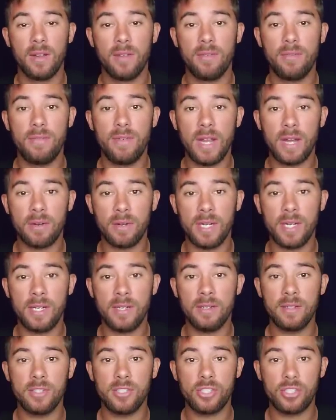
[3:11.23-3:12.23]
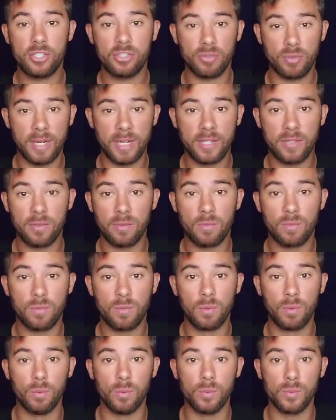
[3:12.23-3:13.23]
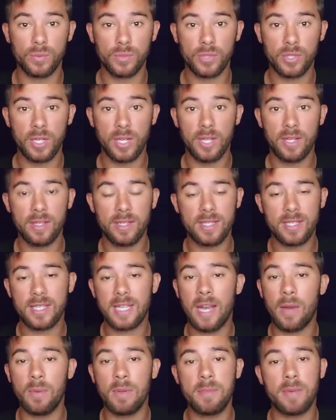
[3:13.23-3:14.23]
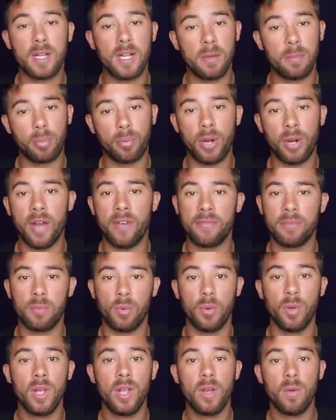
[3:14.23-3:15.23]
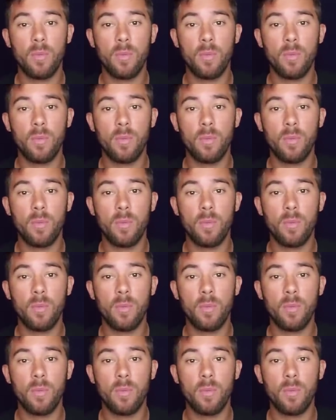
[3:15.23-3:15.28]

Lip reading: very strict rules. This is how we become profitable.